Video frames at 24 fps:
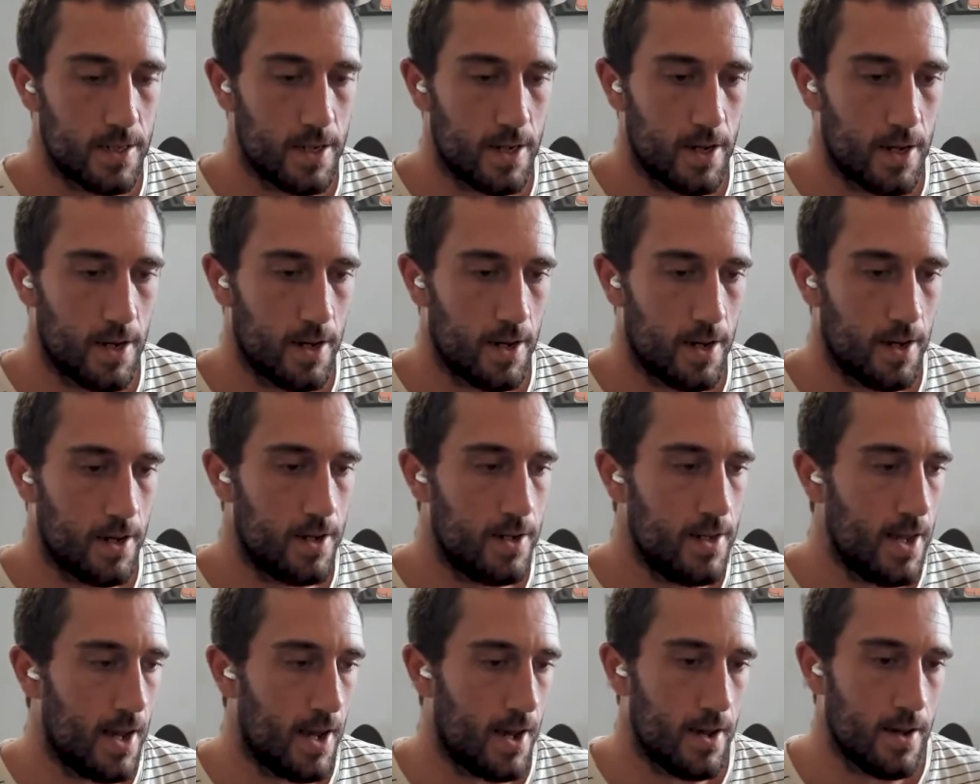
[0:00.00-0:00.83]

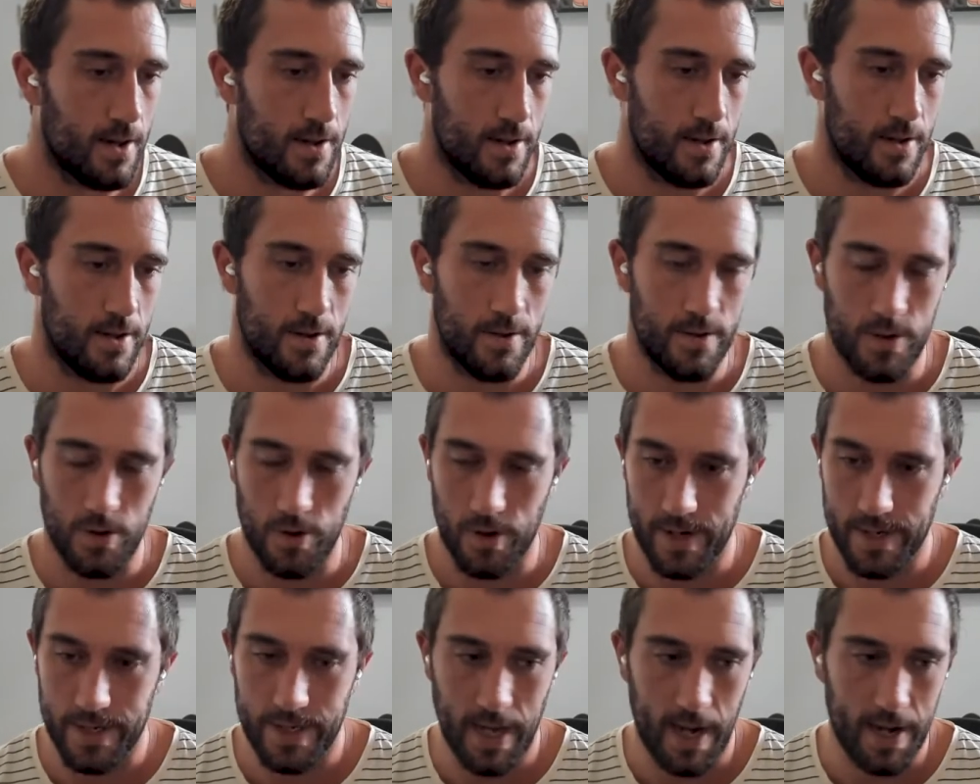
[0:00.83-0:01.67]

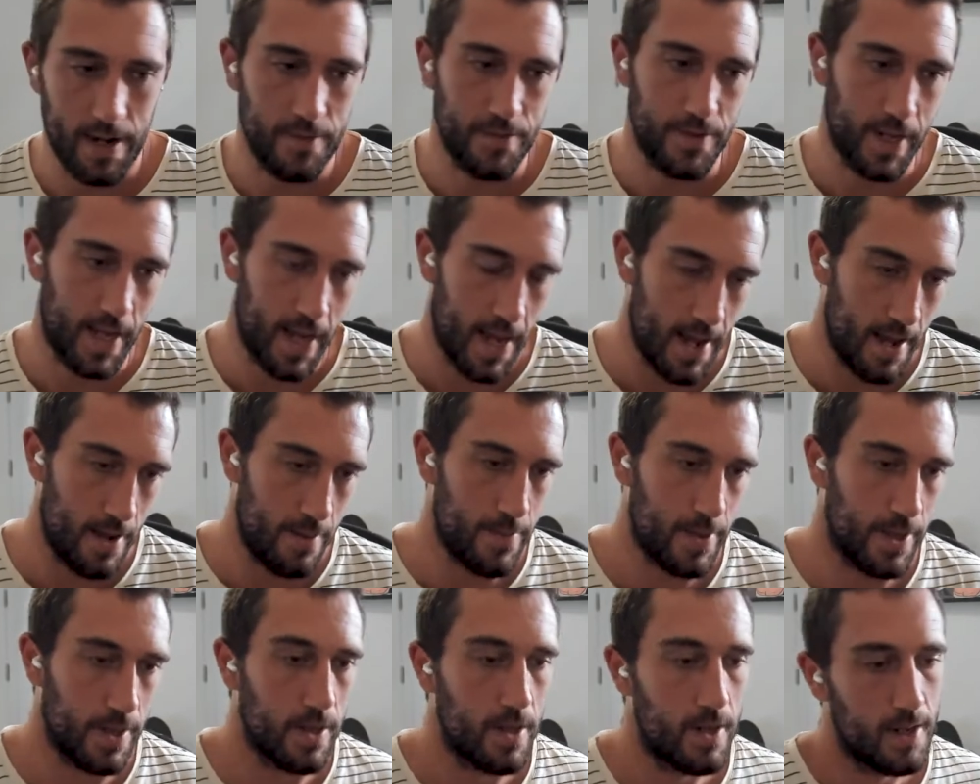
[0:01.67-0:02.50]
you're inside of the
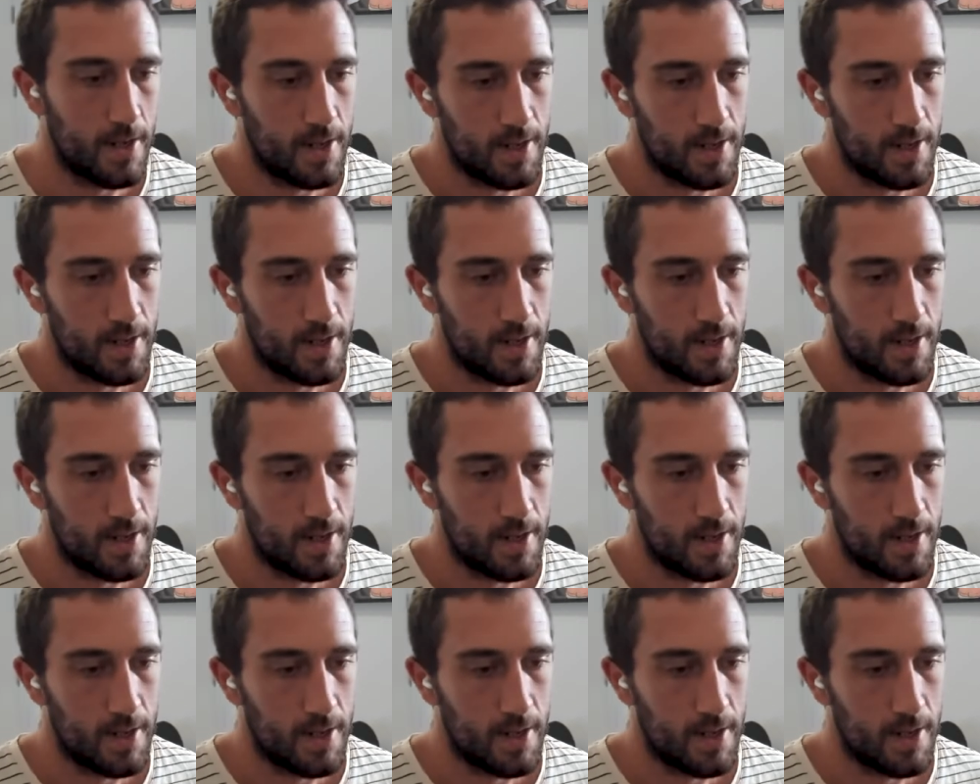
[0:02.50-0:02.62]
game,